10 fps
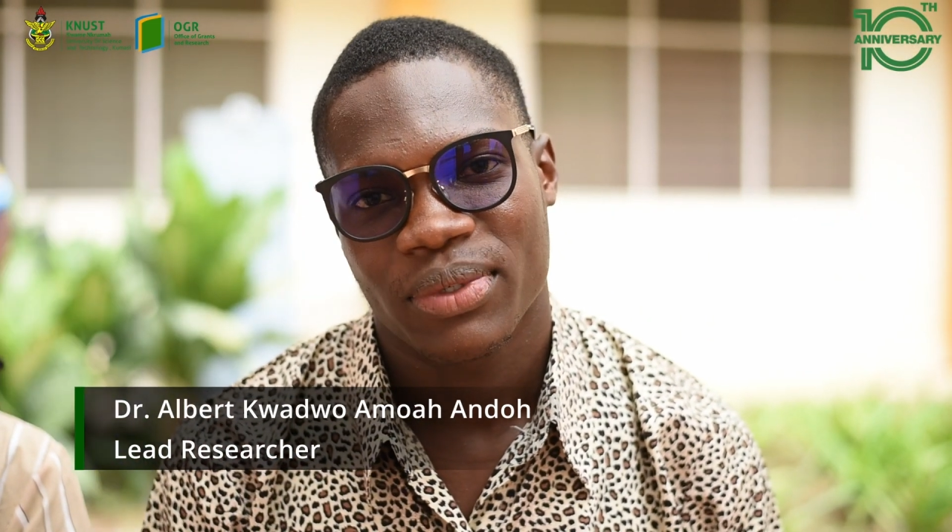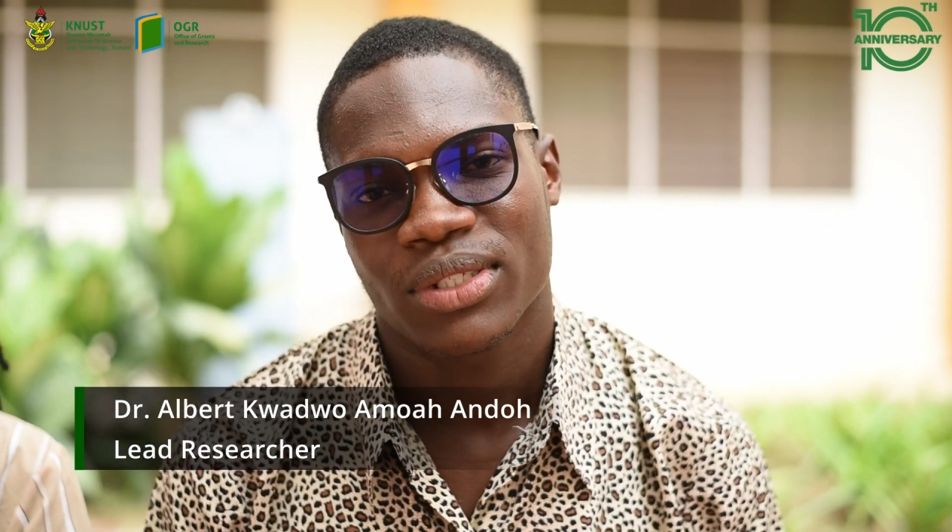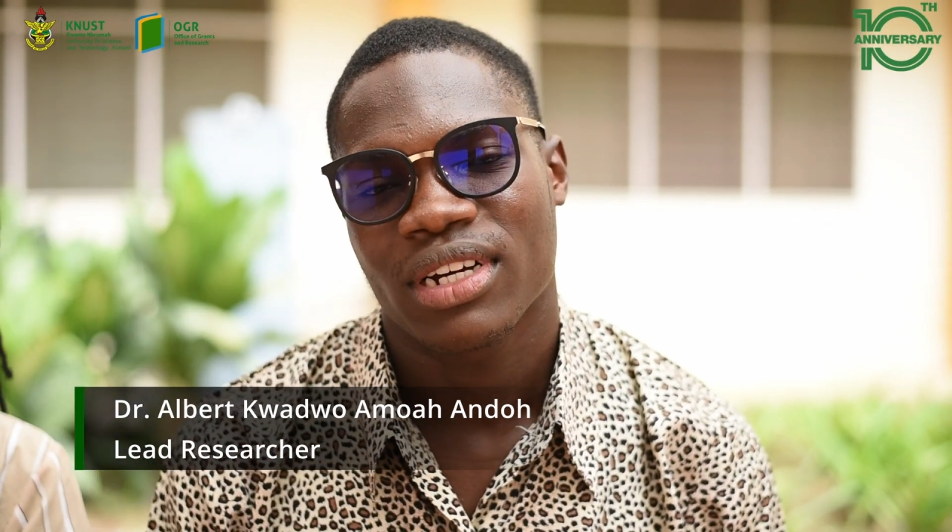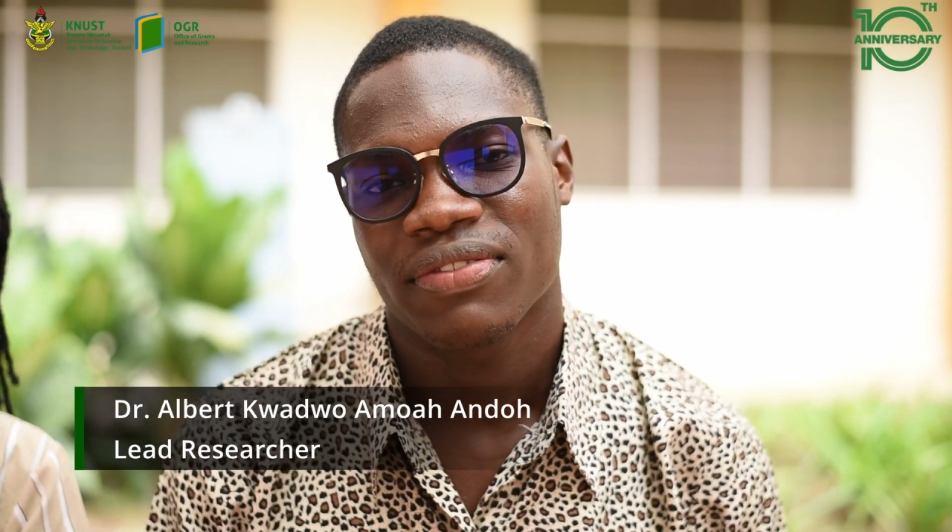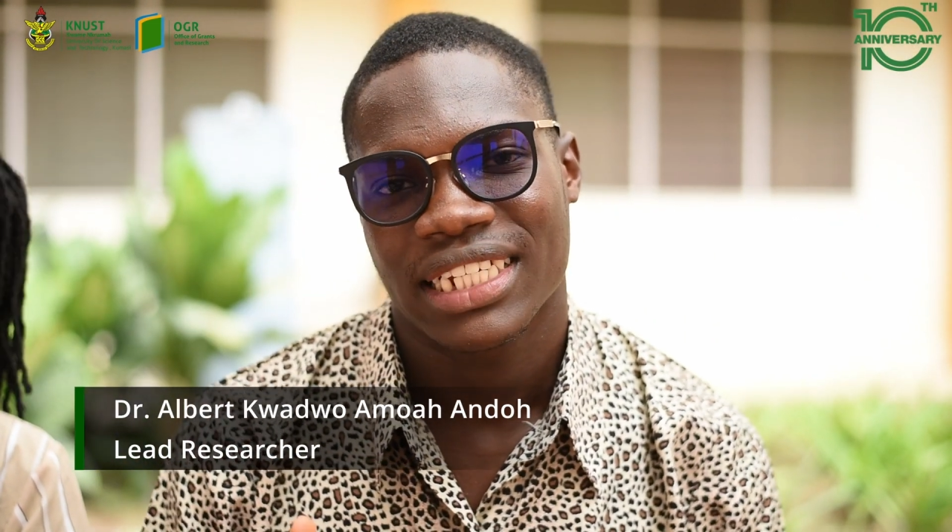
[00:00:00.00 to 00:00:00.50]
We
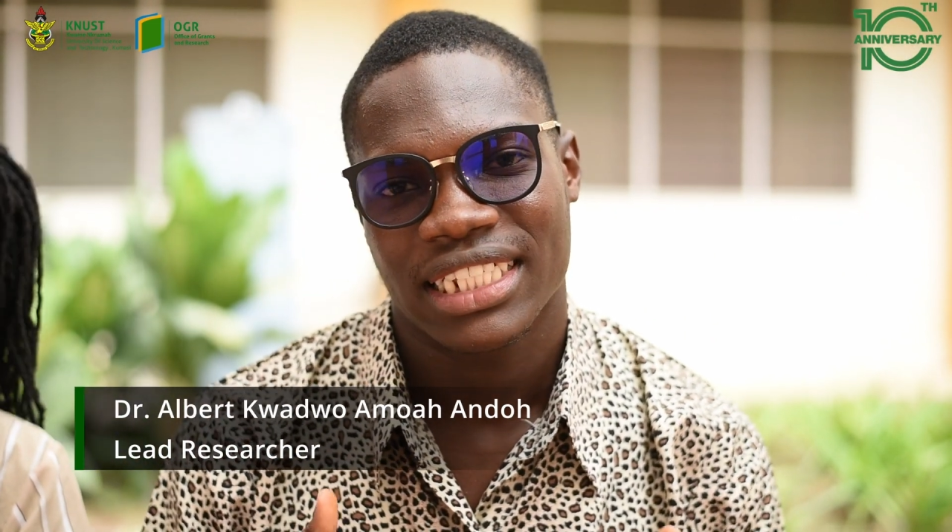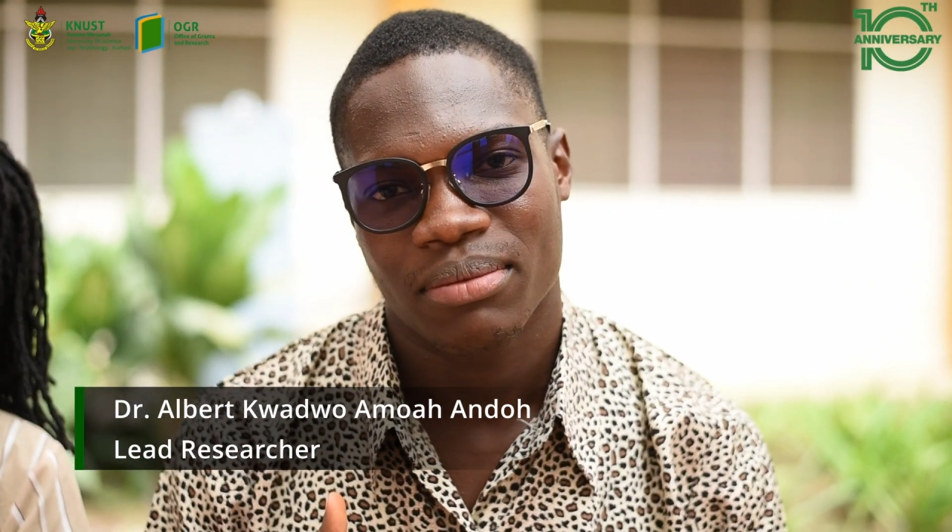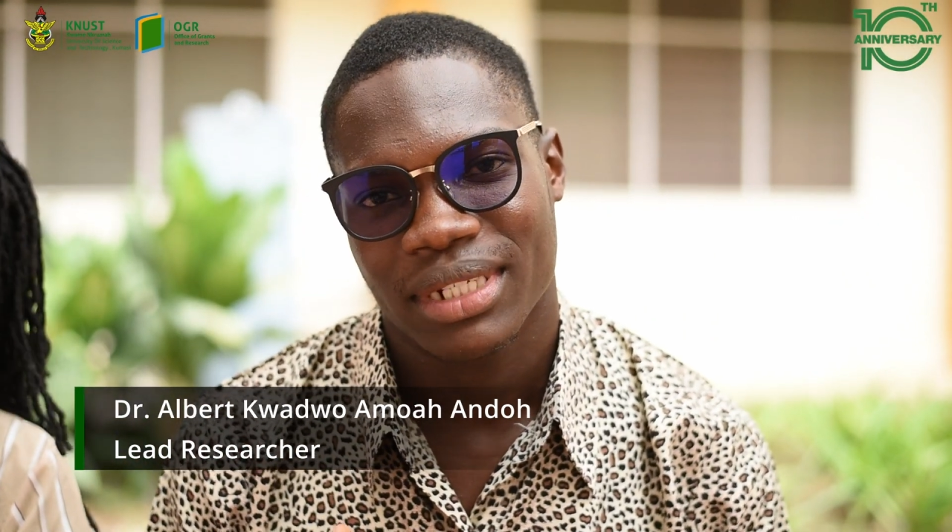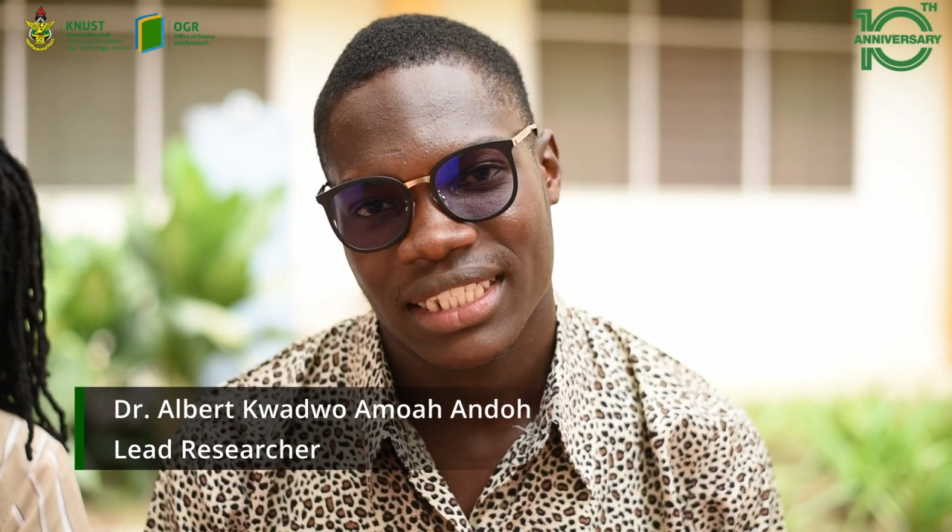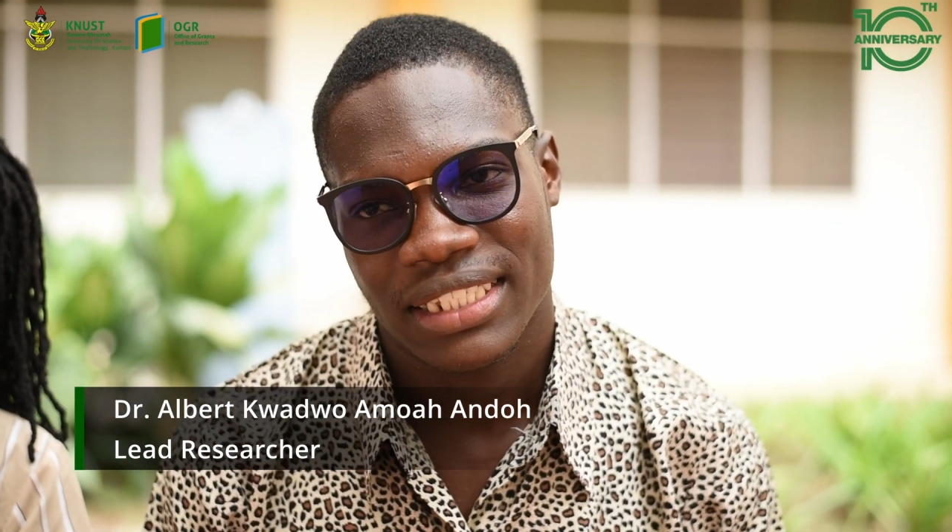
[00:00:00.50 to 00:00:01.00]
also have
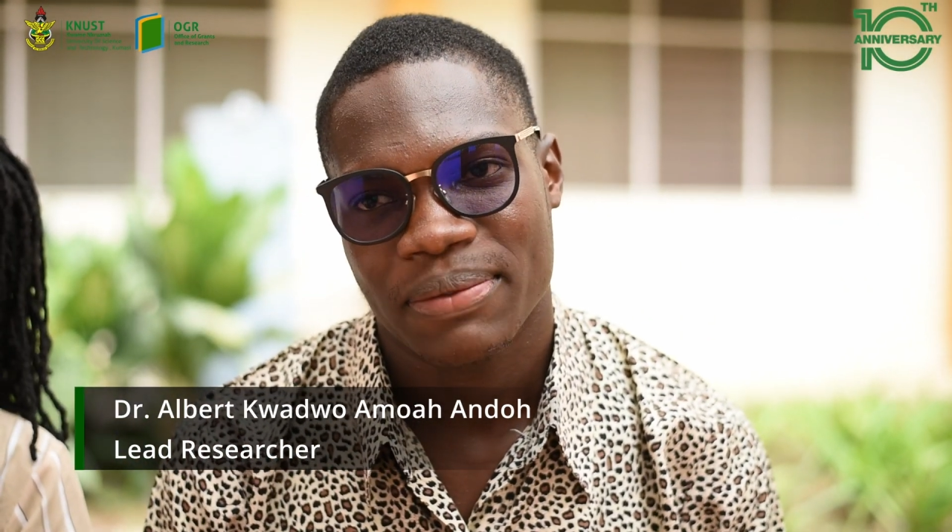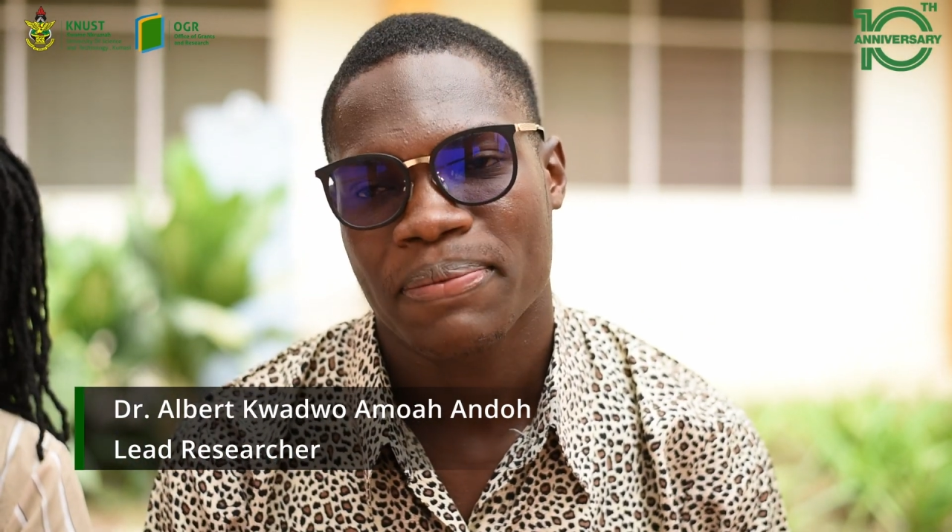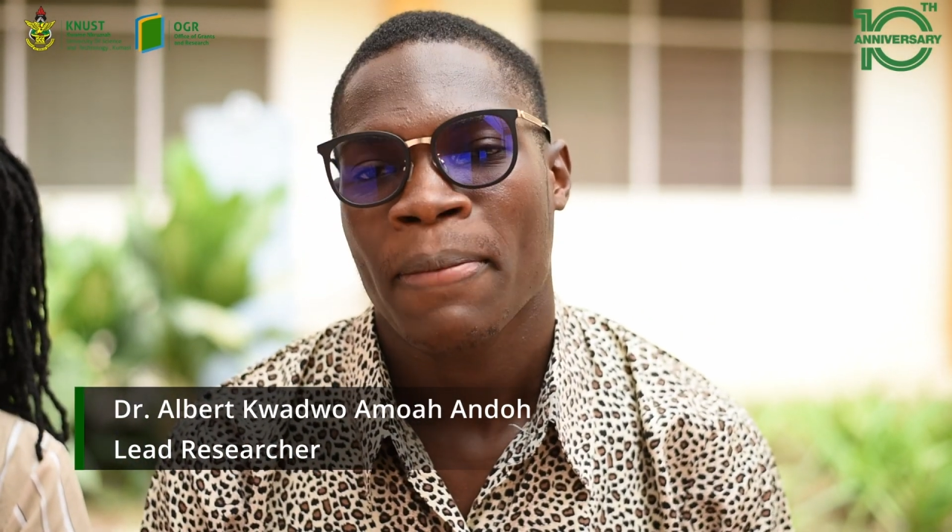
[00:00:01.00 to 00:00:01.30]
astigmatism.